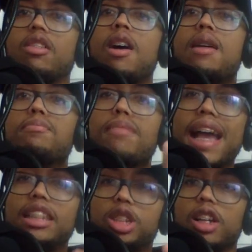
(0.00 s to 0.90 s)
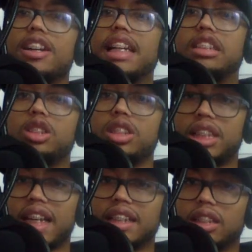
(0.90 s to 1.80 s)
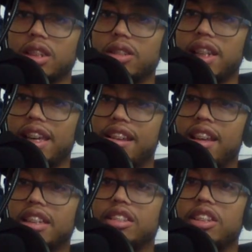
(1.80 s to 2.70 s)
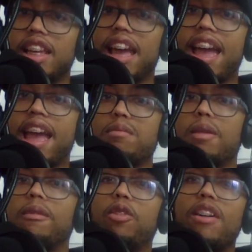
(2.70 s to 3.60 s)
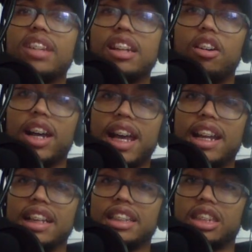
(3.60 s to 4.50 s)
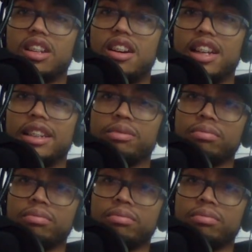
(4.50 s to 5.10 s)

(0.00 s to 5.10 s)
So make sure that you stay tuned in to the end. But before we go ahead and get started,